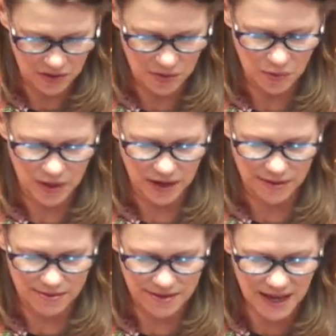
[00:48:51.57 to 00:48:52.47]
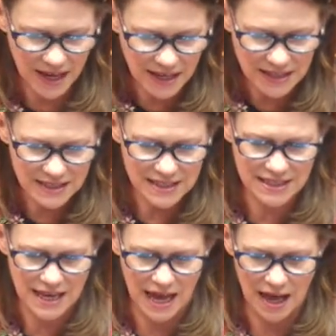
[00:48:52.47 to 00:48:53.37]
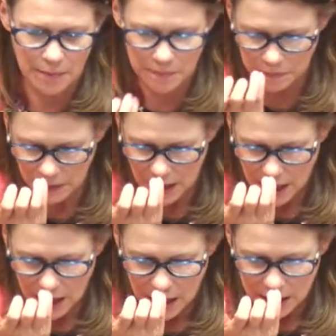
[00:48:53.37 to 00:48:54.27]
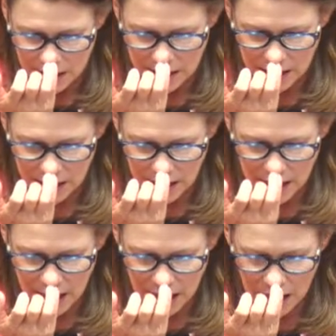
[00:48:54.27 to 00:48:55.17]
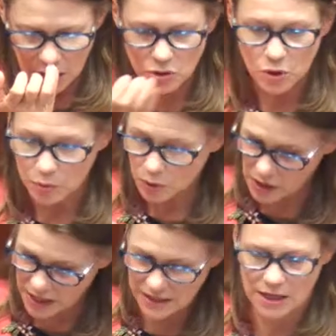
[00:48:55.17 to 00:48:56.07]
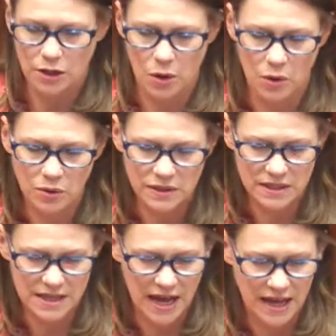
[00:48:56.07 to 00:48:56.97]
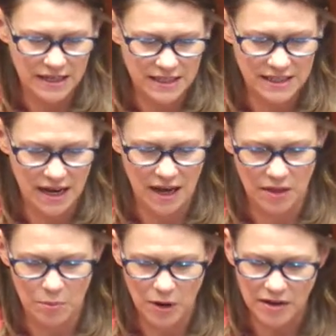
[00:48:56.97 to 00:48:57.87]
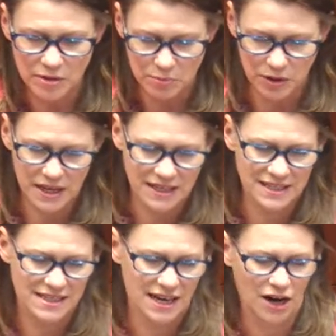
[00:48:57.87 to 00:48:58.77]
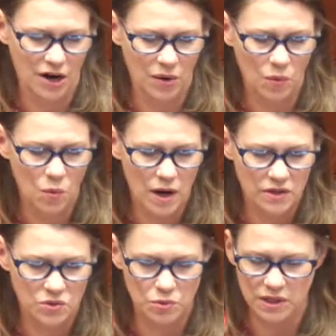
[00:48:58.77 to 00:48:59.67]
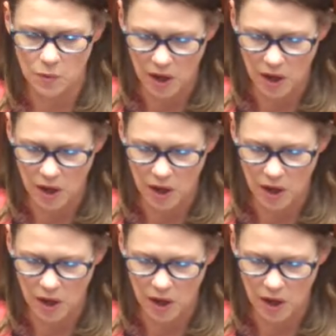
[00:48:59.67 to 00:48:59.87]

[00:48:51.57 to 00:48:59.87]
quick things. The outdoor pool has closed. The private bookings there was really